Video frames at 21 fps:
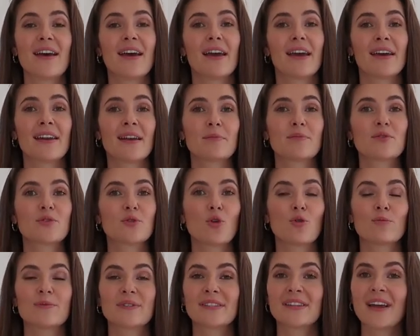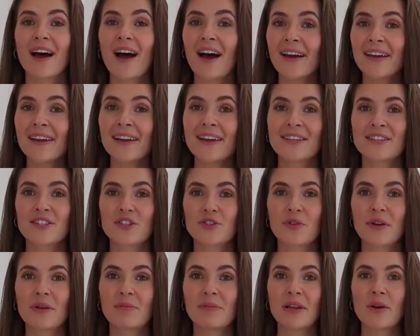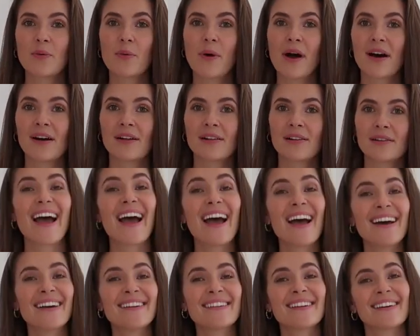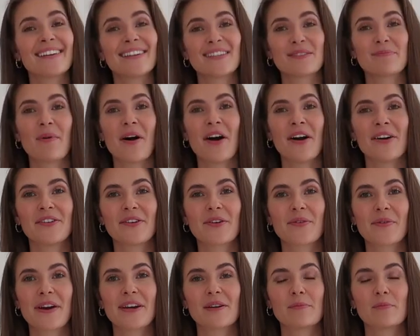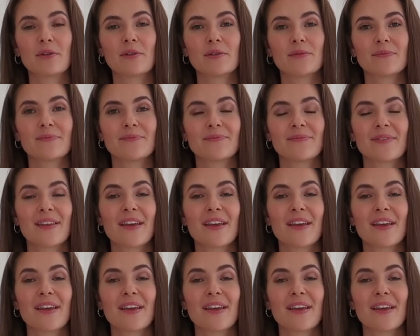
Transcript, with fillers: It absorbs dye extremely well, and it is biodegradable.